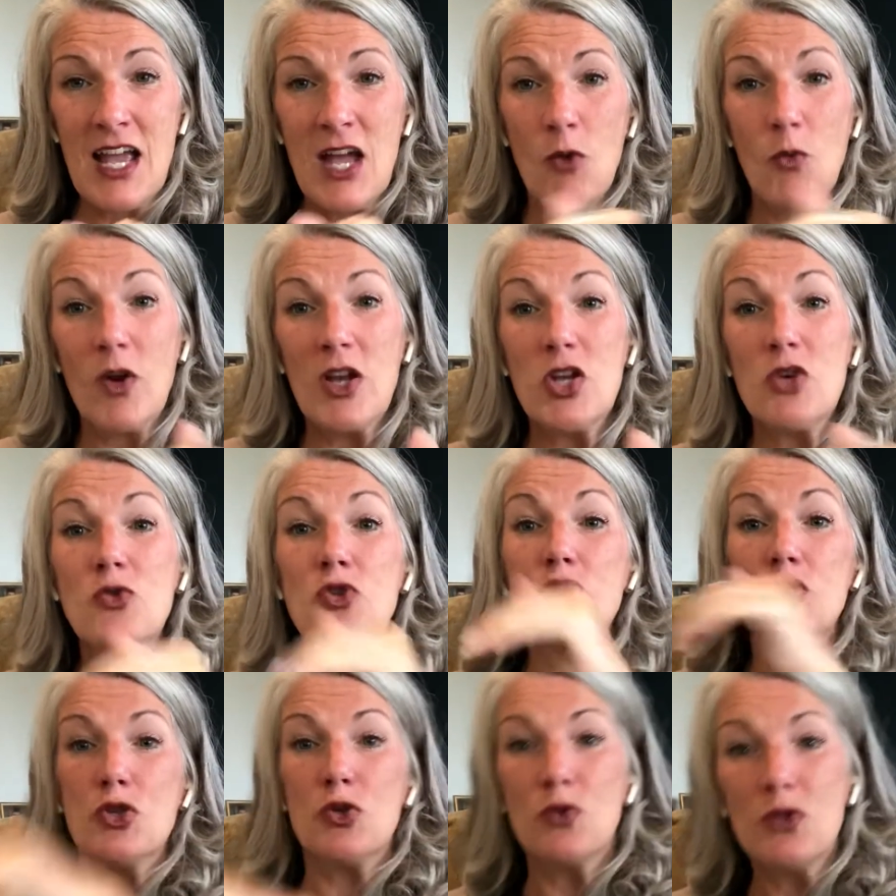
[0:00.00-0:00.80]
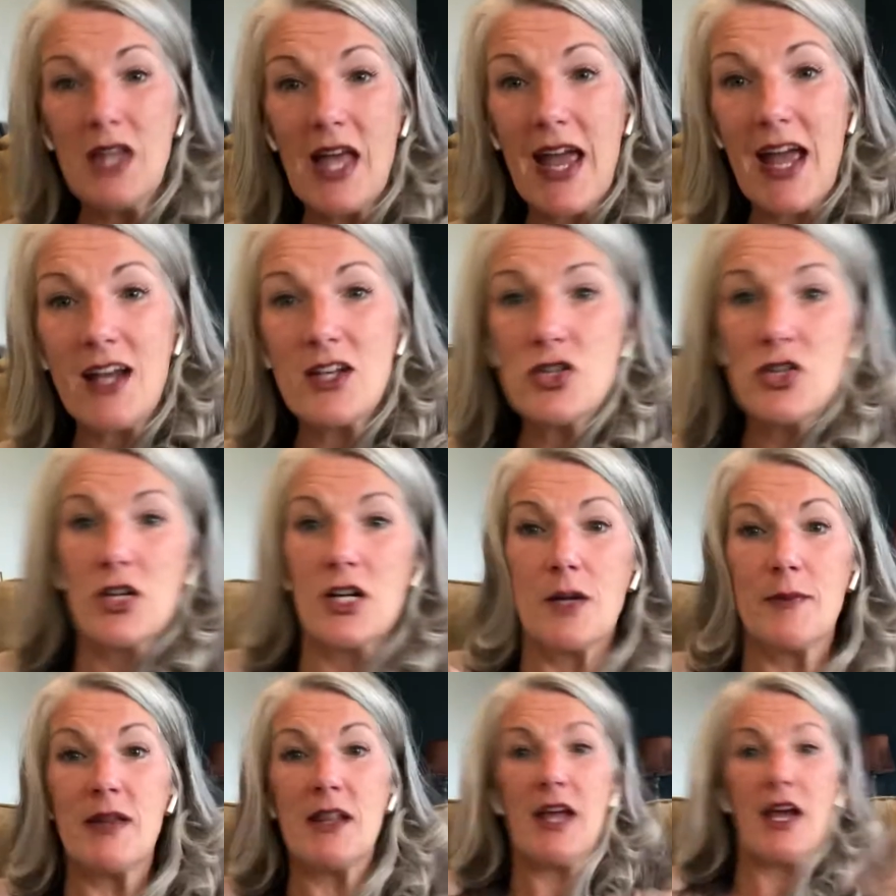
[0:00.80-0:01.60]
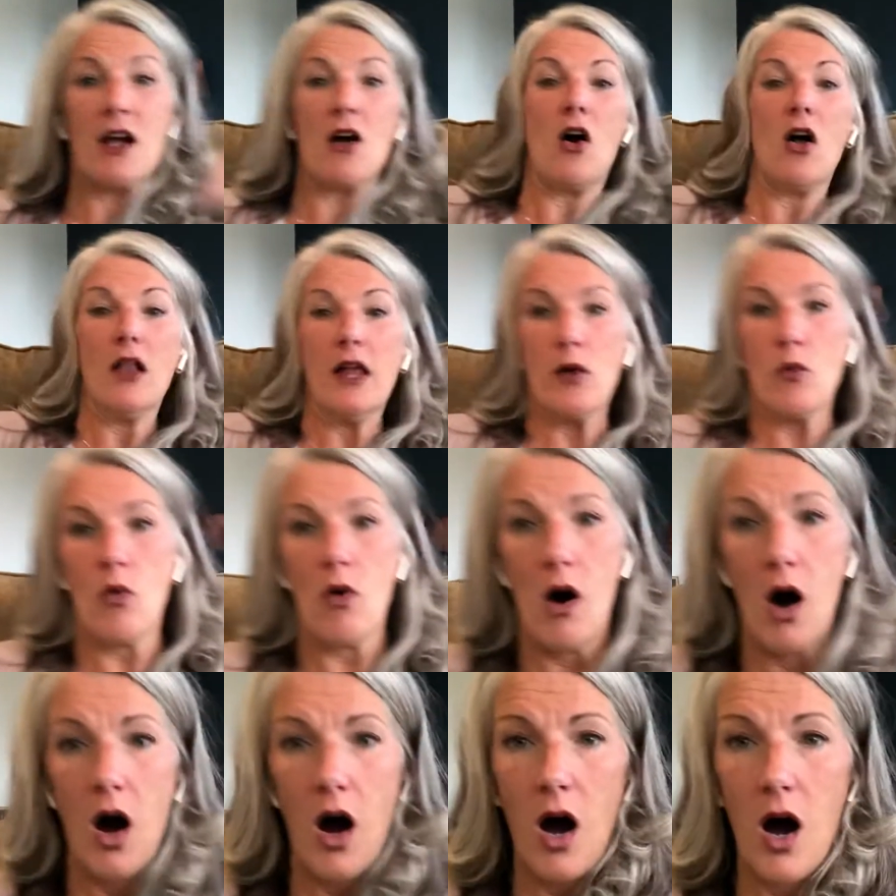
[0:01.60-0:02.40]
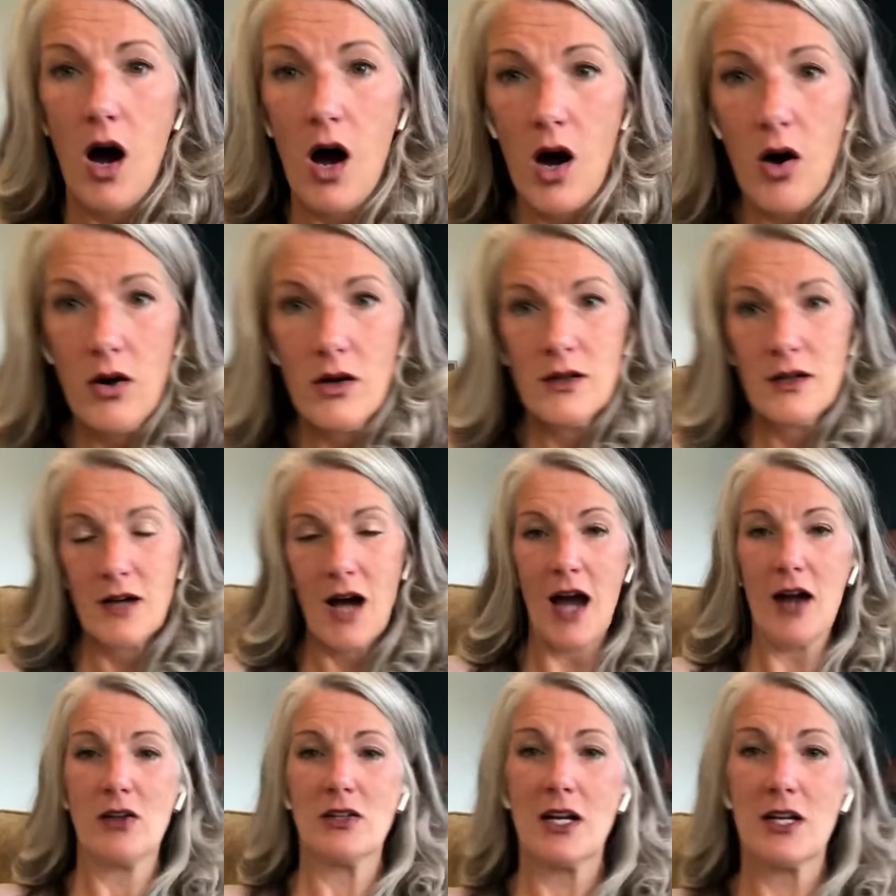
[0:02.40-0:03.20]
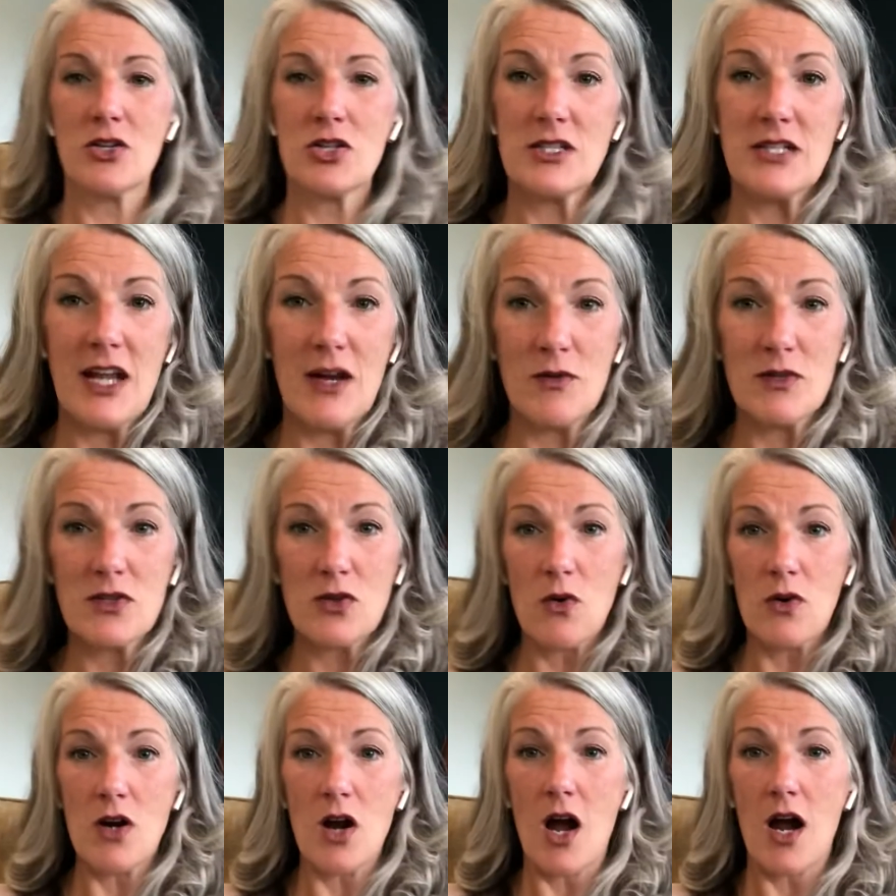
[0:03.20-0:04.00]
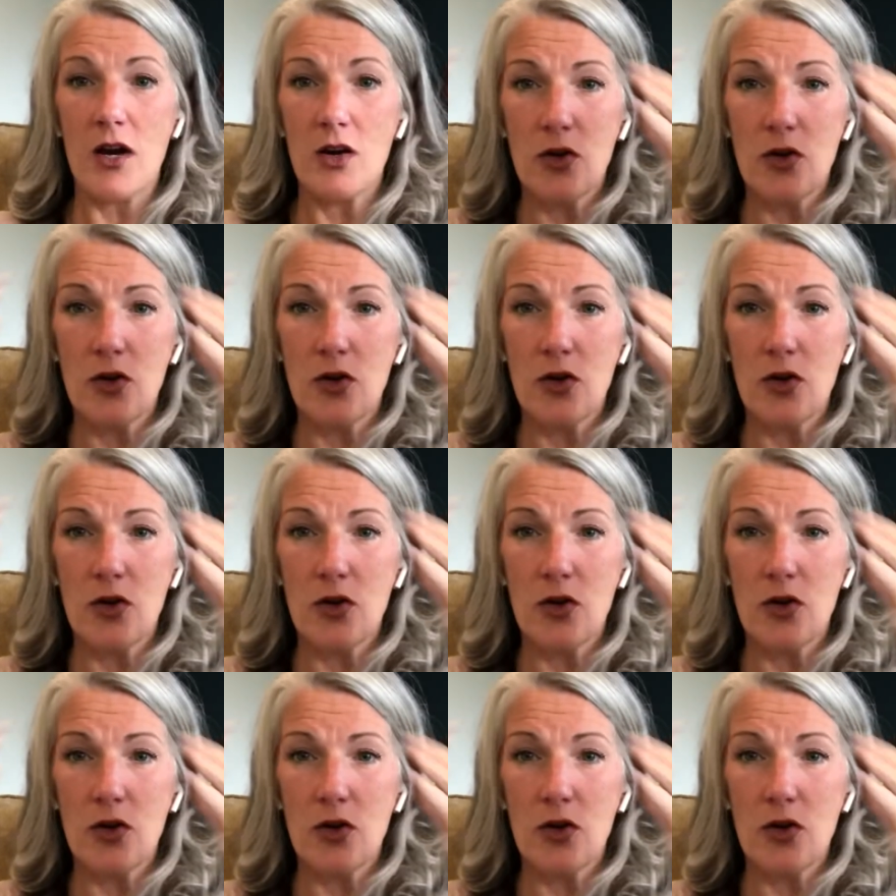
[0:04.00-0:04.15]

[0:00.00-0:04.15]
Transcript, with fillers: when you do land, you're going to be like, all like, whoa, I don't understand what's going on.